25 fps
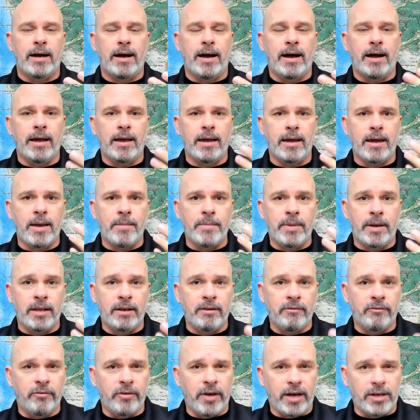I am an
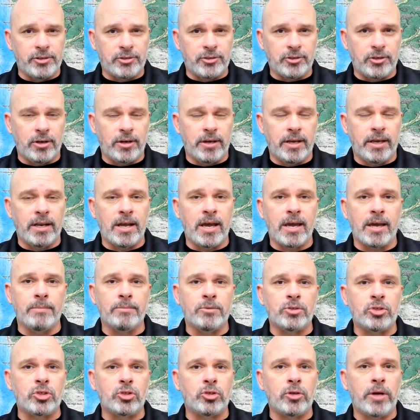investor and I
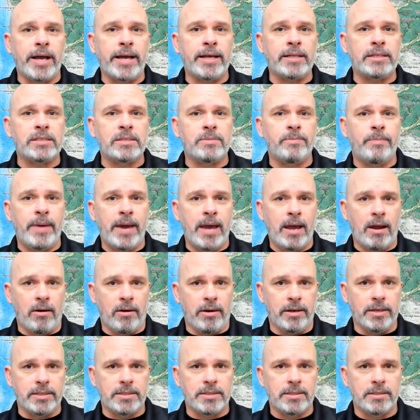am
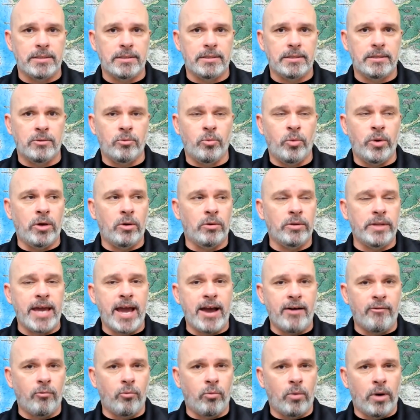transparent. We only
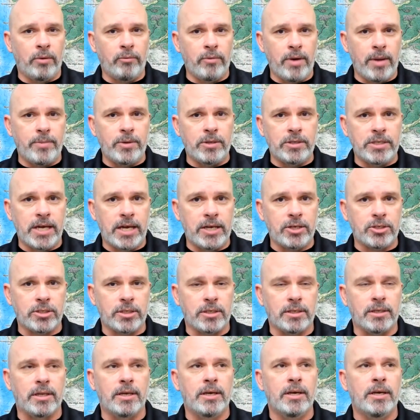have one
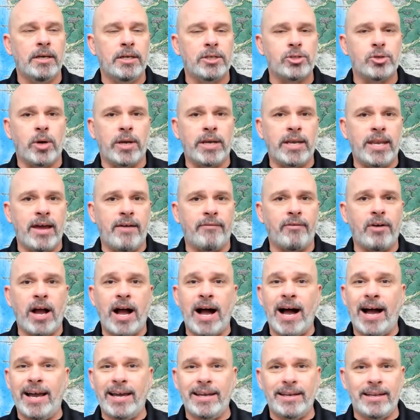reputation. So I never
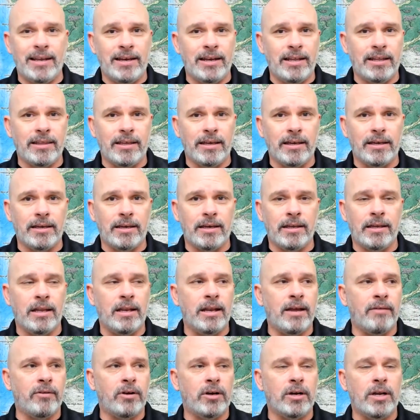hide anything and I
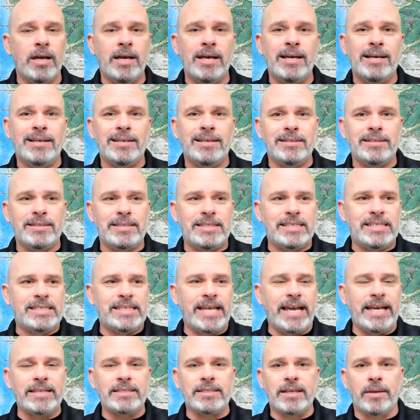never
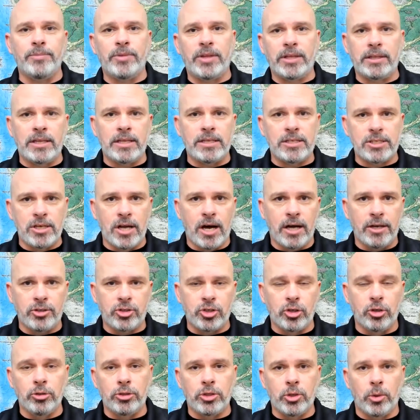say something that's not
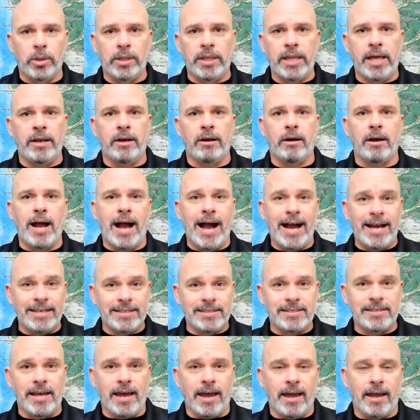true to a lender. I
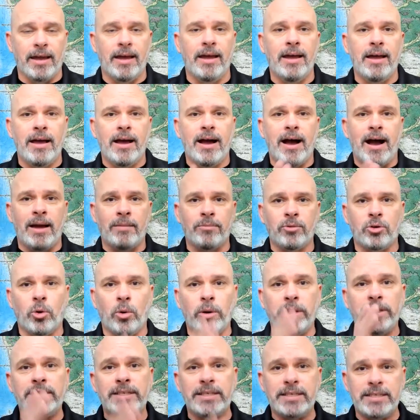say, I'm
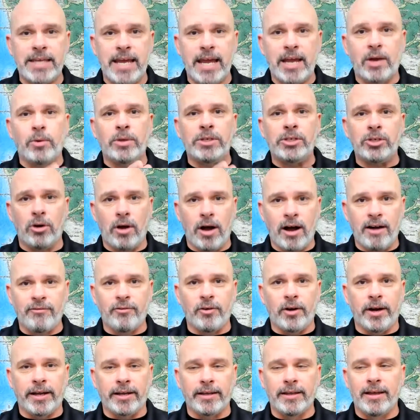going to take what you're
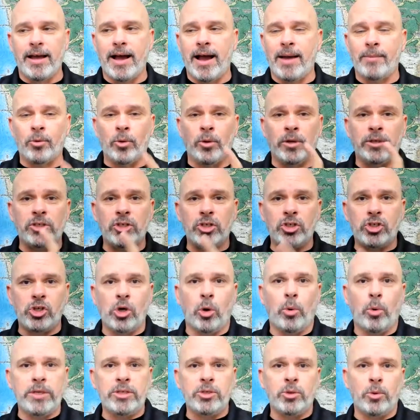offering. I'm going to
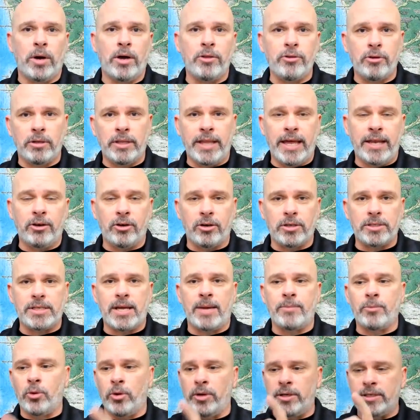show it to other lenders.
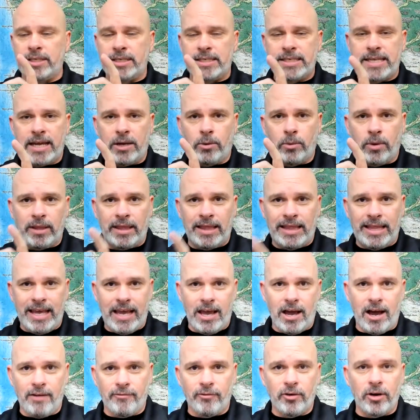I'm going to take what
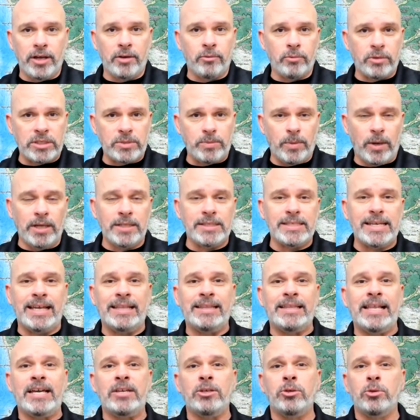they offer in response
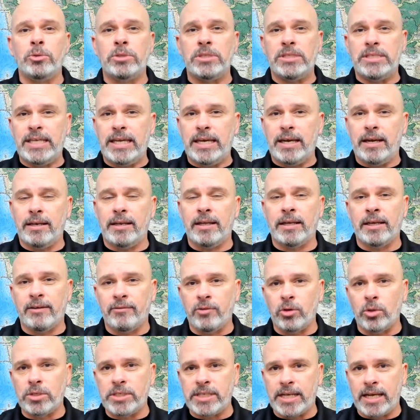and let you see it and
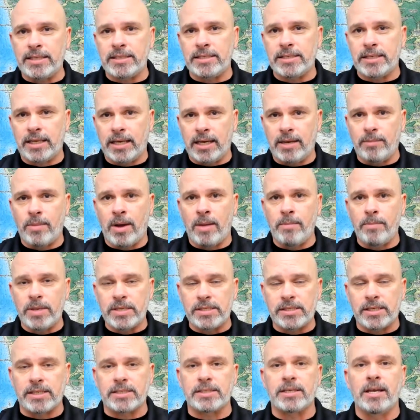give you a chance to keep my
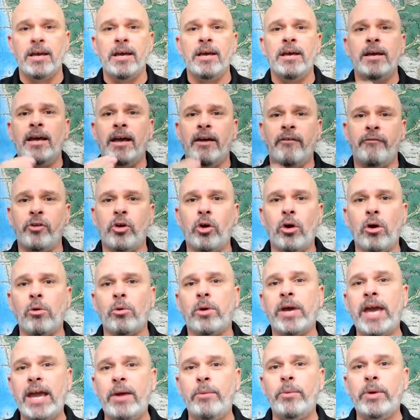business. If you're
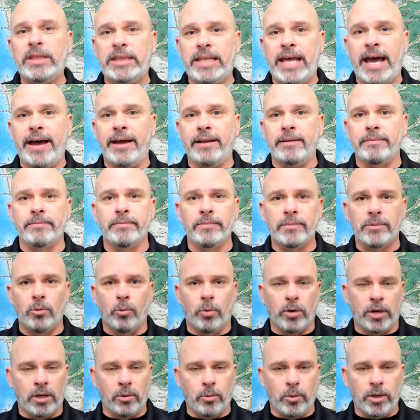okay with that,
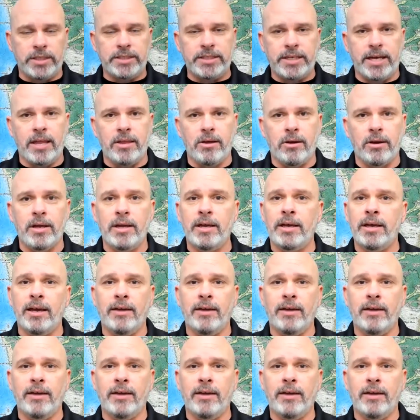we're going to work together.